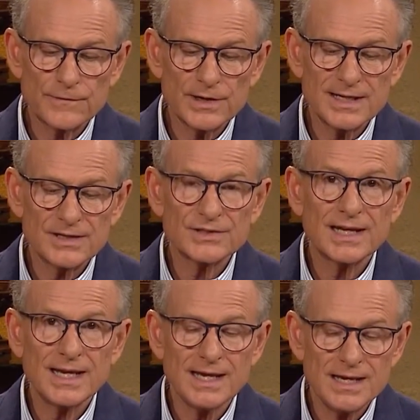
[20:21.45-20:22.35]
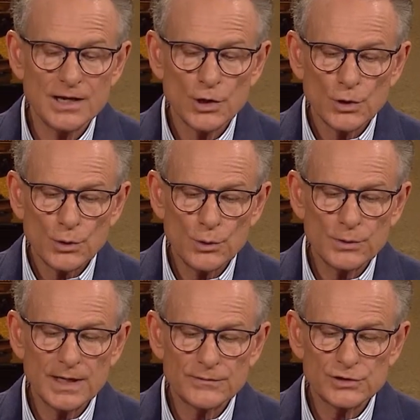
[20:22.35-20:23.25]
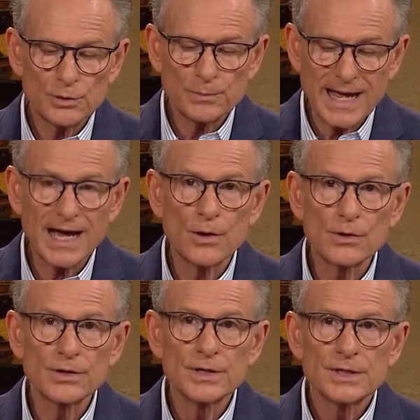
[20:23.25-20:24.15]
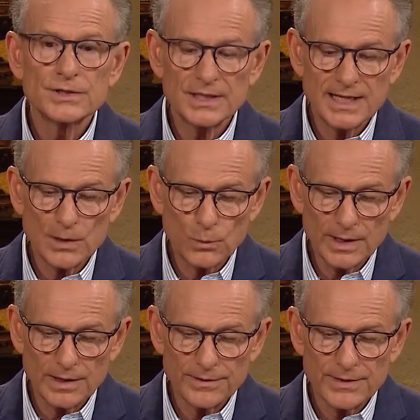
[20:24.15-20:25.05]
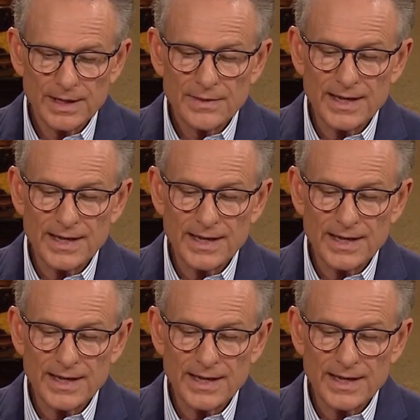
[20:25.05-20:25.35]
for it is He who gives you power to get wealth,